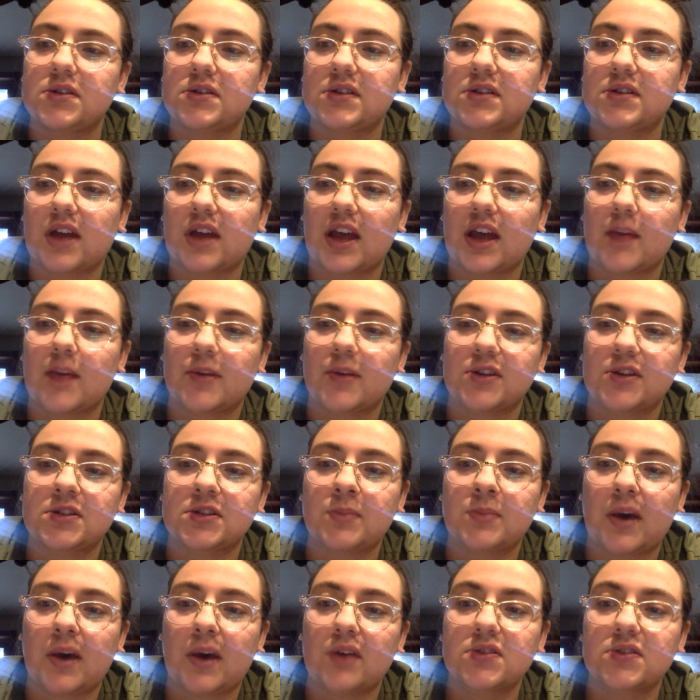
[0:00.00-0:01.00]
diameter
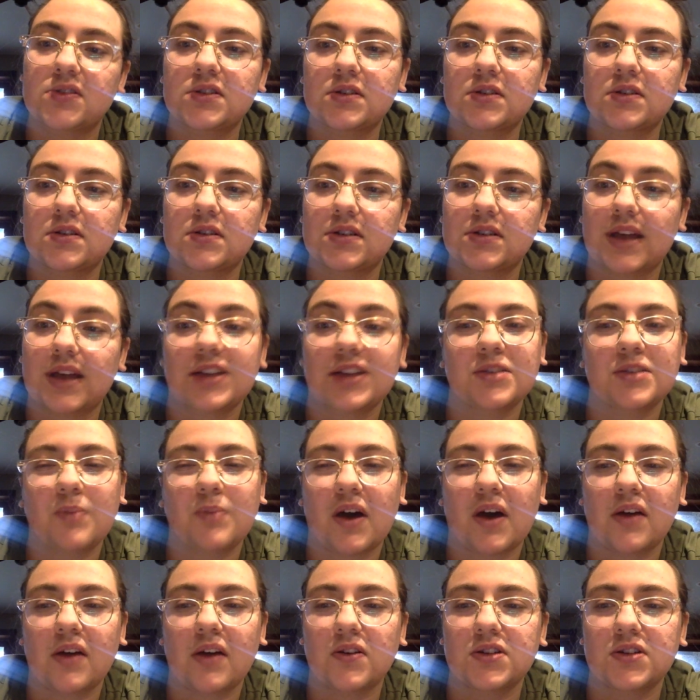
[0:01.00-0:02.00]

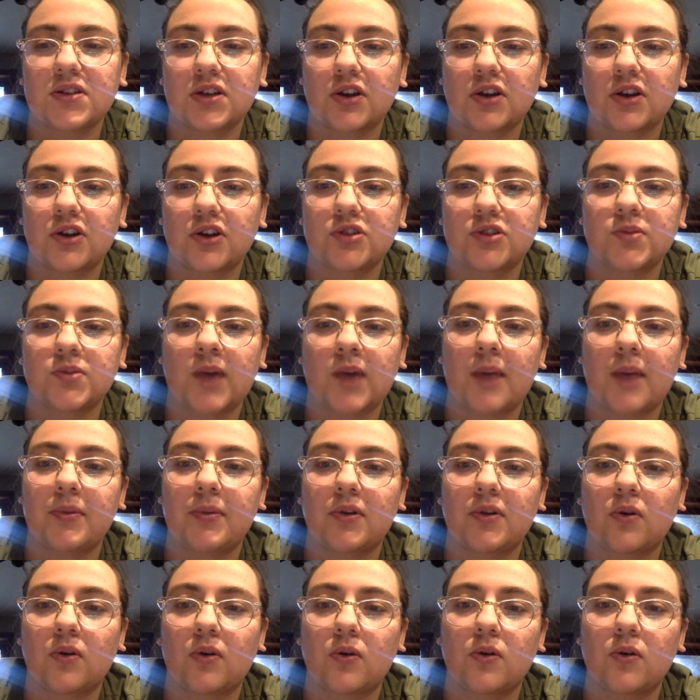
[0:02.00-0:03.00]
spout/spile to encourage rapid
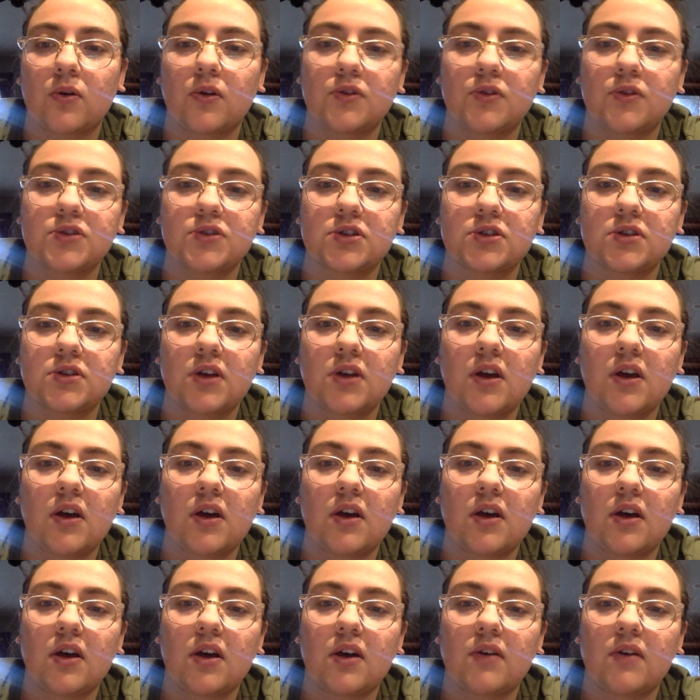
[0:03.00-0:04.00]
hole closure
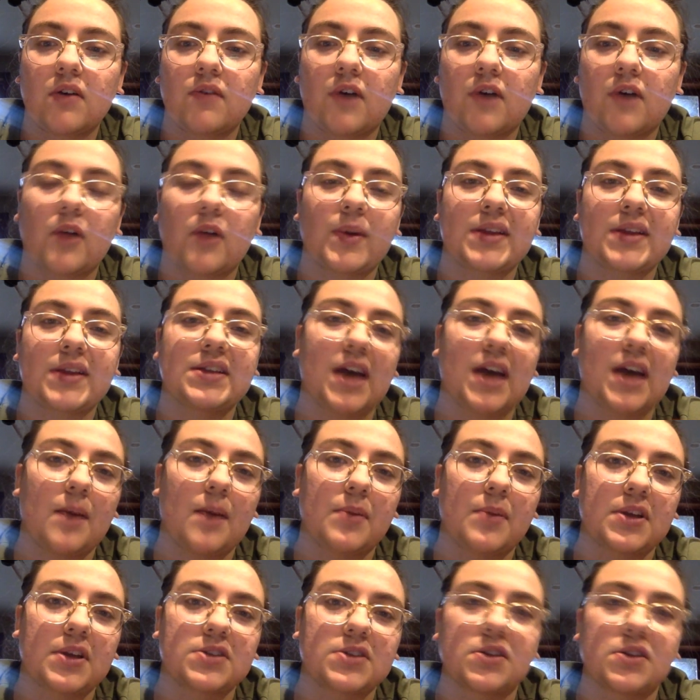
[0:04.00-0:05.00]
following
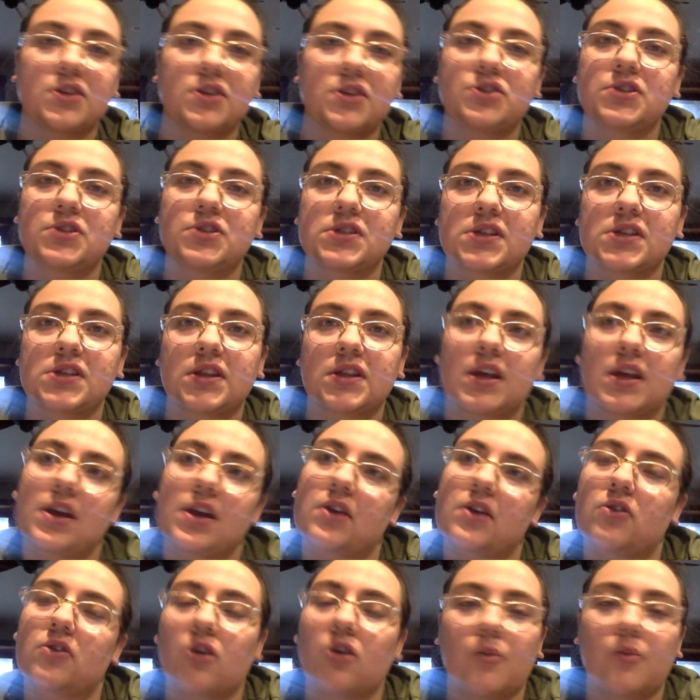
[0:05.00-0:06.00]
tapping, so the trees can
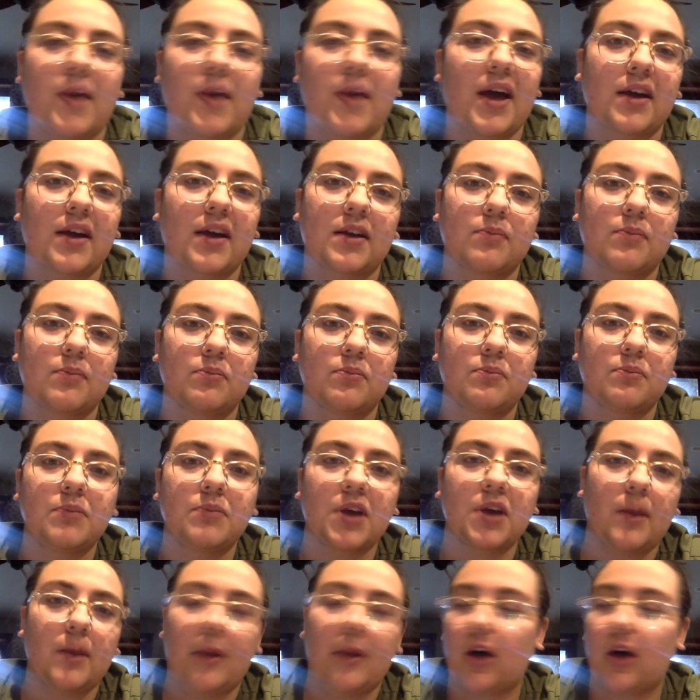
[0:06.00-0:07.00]
grow back and
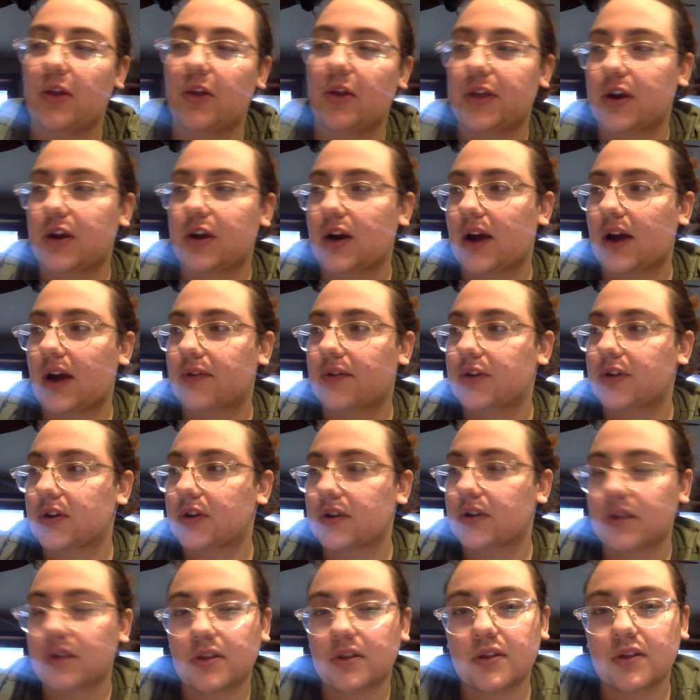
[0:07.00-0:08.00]
become healthier after
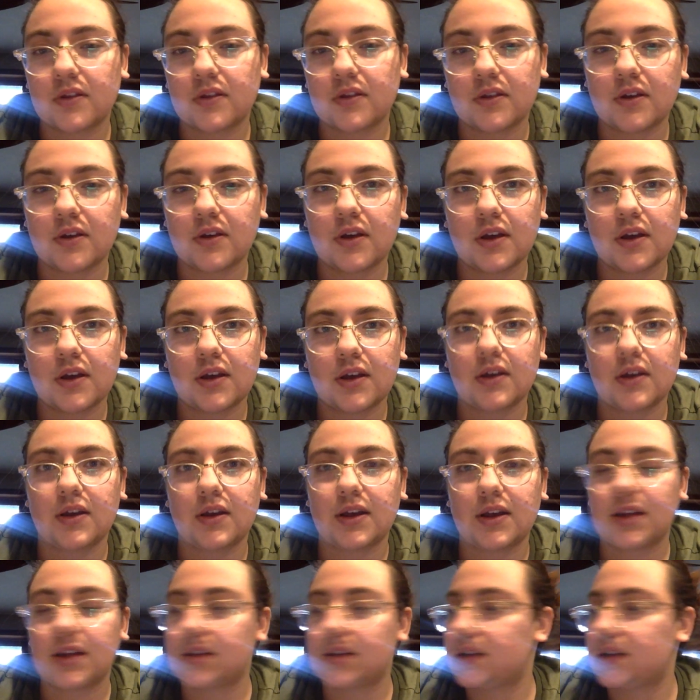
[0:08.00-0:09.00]

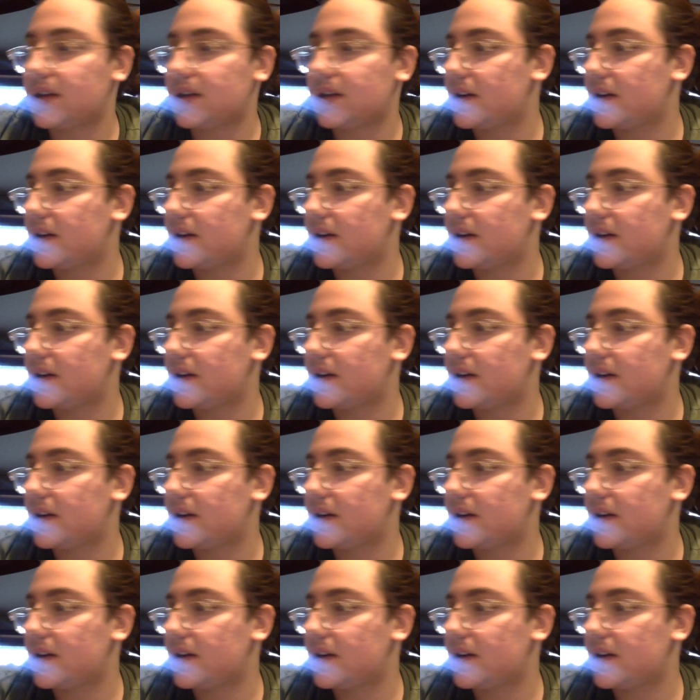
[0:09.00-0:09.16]
it.